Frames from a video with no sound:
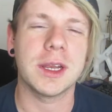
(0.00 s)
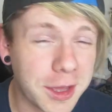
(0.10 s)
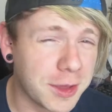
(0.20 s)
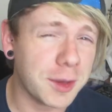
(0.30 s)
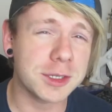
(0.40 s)
A
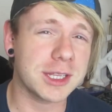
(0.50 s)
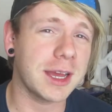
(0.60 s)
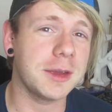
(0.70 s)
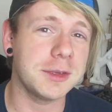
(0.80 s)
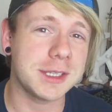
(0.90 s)
huge
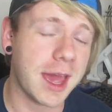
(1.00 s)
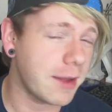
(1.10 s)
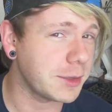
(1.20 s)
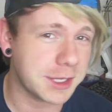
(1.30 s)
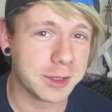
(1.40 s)
thank you to
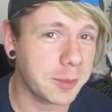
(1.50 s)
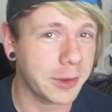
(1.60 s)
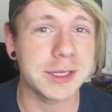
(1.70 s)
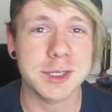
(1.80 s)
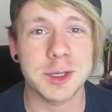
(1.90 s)
every single
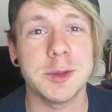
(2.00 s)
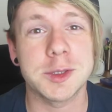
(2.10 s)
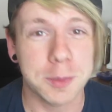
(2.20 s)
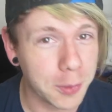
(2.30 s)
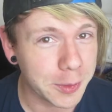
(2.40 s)
person who
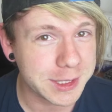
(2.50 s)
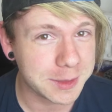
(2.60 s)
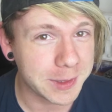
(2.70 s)
supported